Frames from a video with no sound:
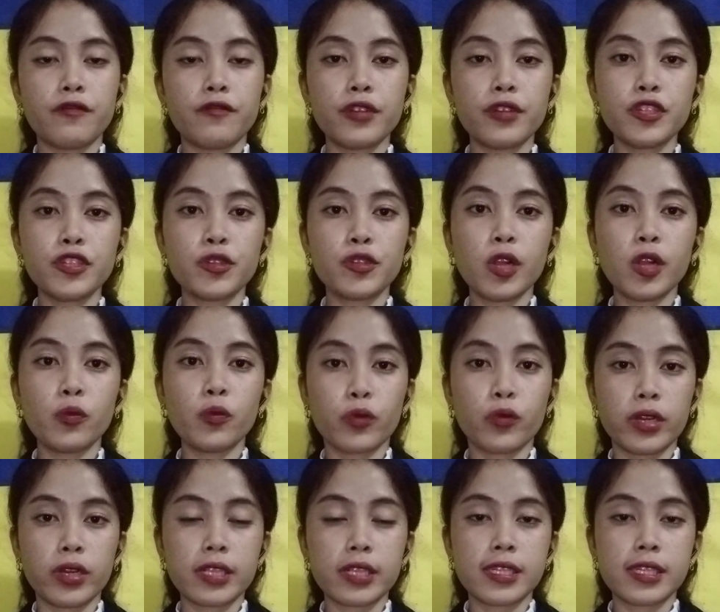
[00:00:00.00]
virtual
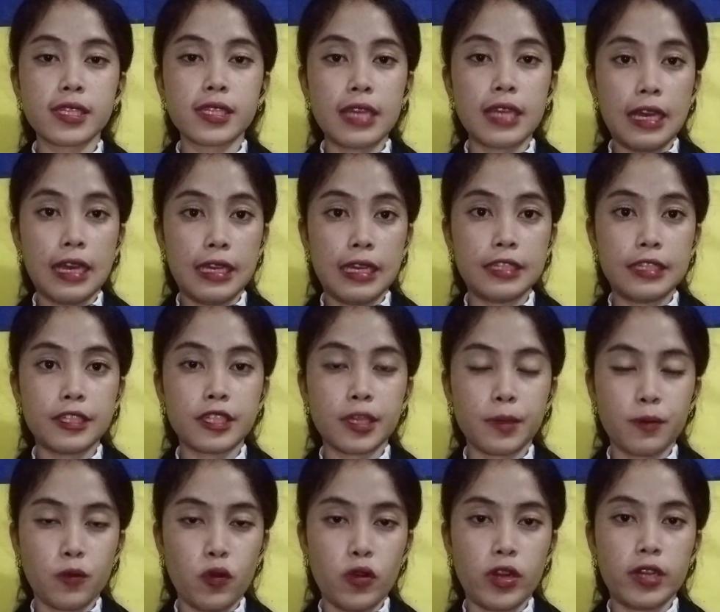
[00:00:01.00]
worlds, and
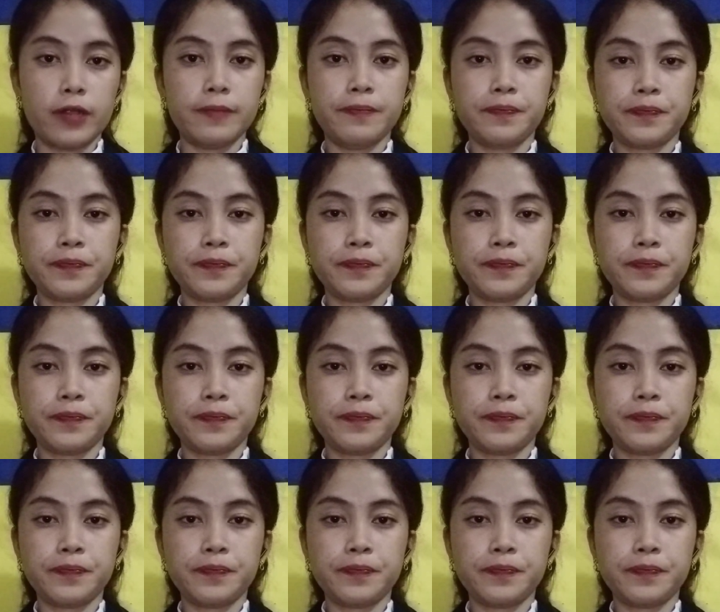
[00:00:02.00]
more.